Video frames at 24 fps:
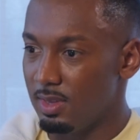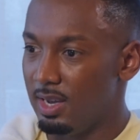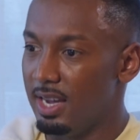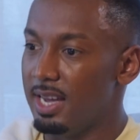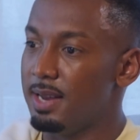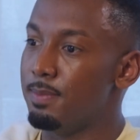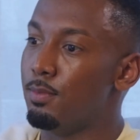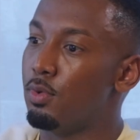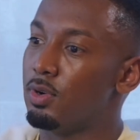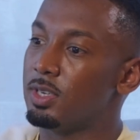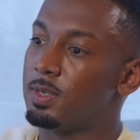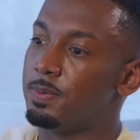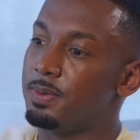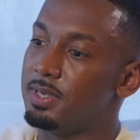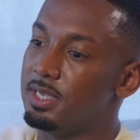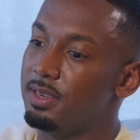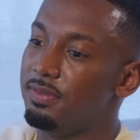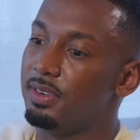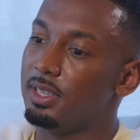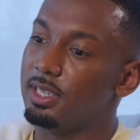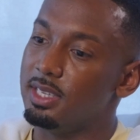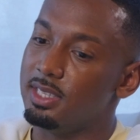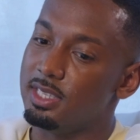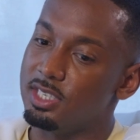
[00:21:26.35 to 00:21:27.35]
And more
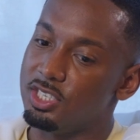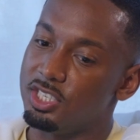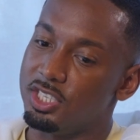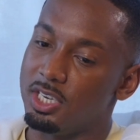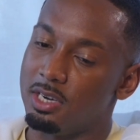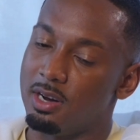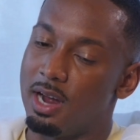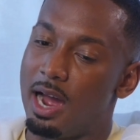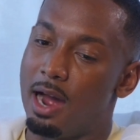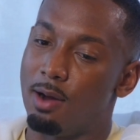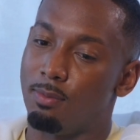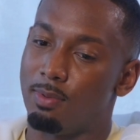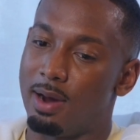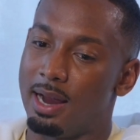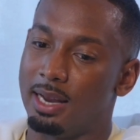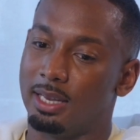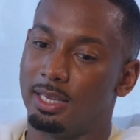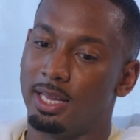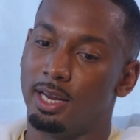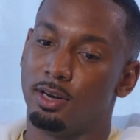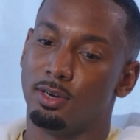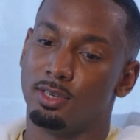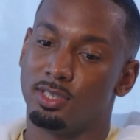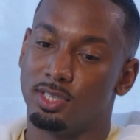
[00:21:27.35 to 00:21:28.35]
specifically this year, I write
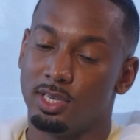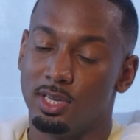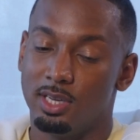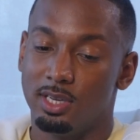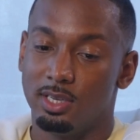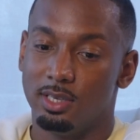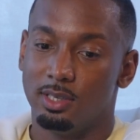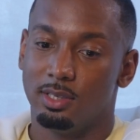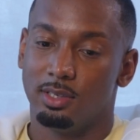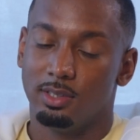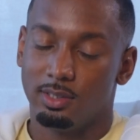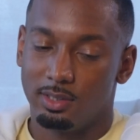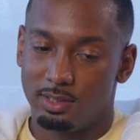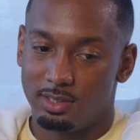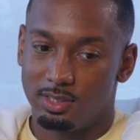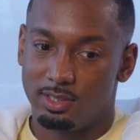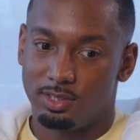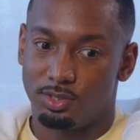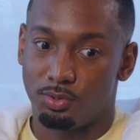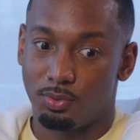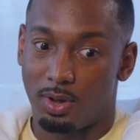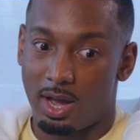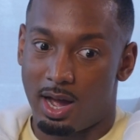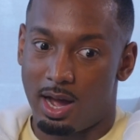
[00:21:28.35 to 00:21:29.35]
letters
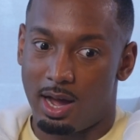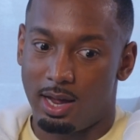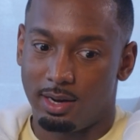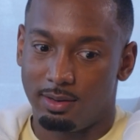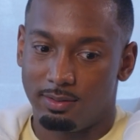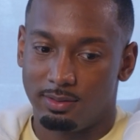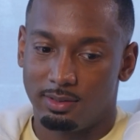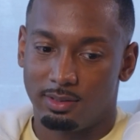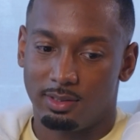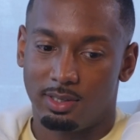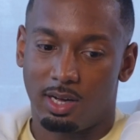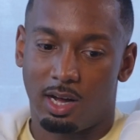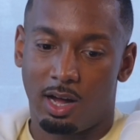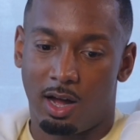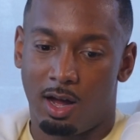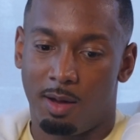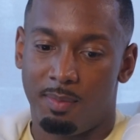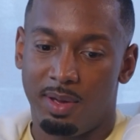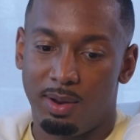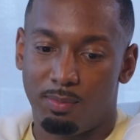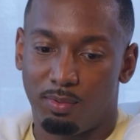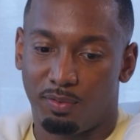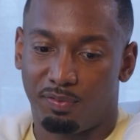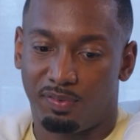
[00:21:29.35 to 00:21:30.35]
to God
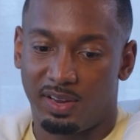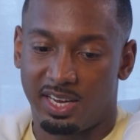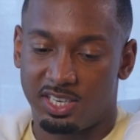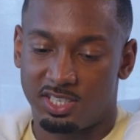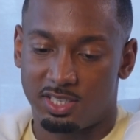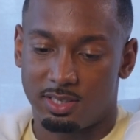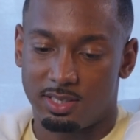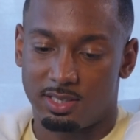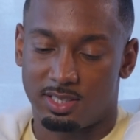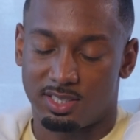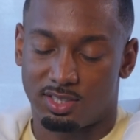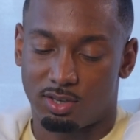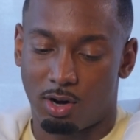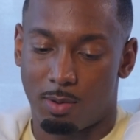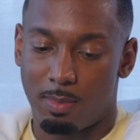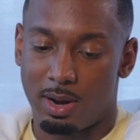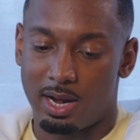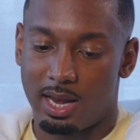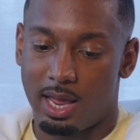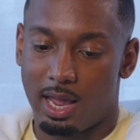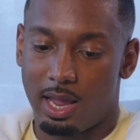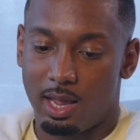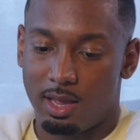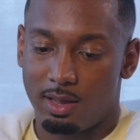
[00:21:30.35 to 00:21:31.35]
and reflection to start my
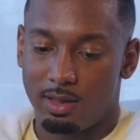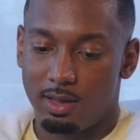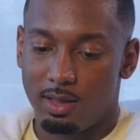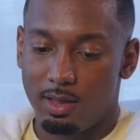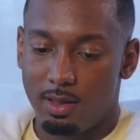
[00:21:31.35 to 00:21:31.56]
day.